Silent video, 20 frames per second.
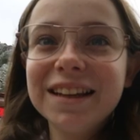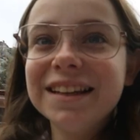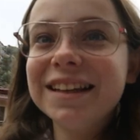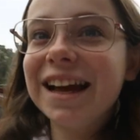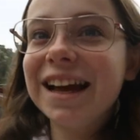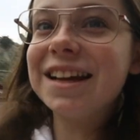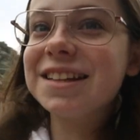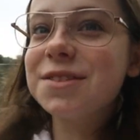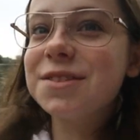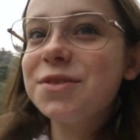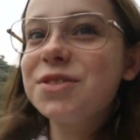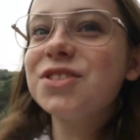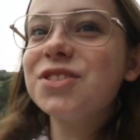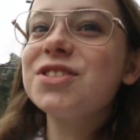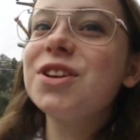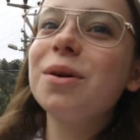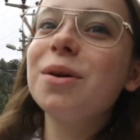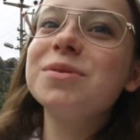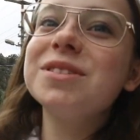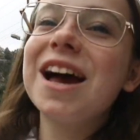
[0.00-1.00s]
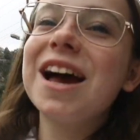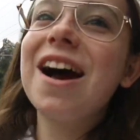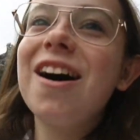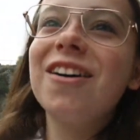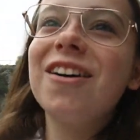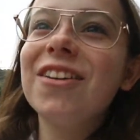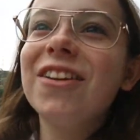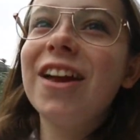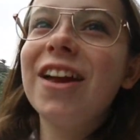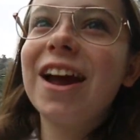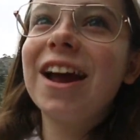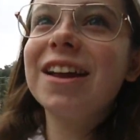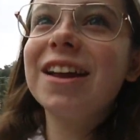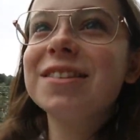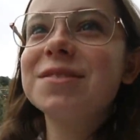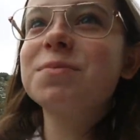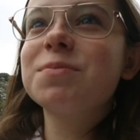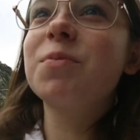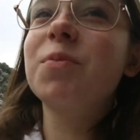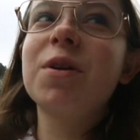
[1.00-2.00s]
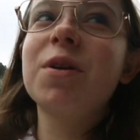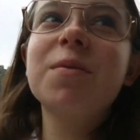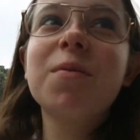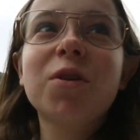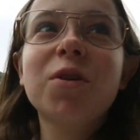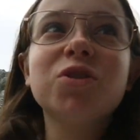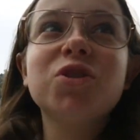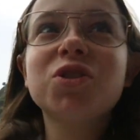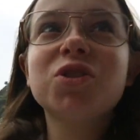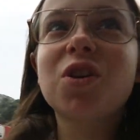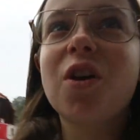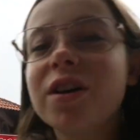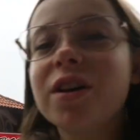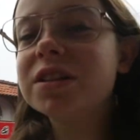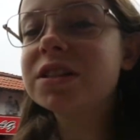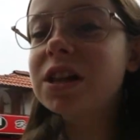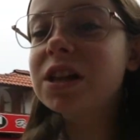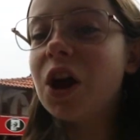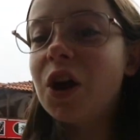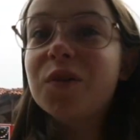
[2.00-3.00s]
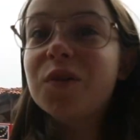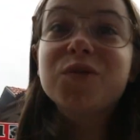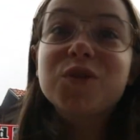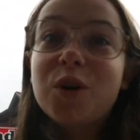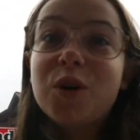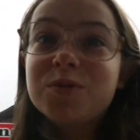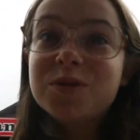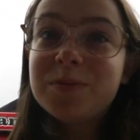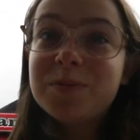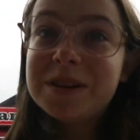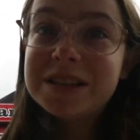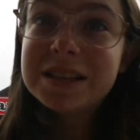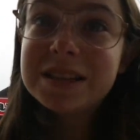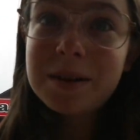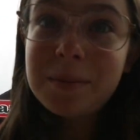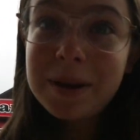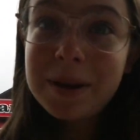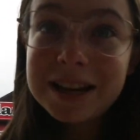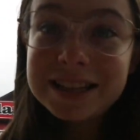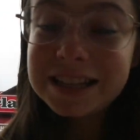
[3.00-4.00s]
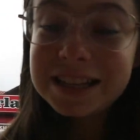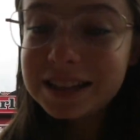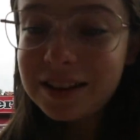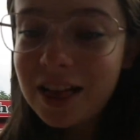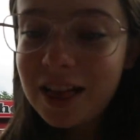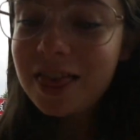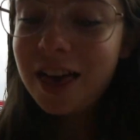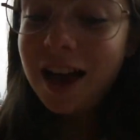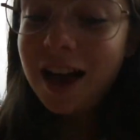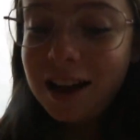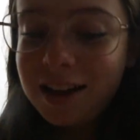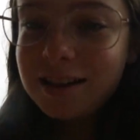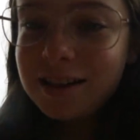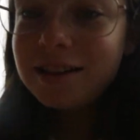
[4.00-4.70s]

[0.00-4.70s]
Yeah, so we're just uptown and we're pretty much just going to clothes shops, a bit of pieces like that.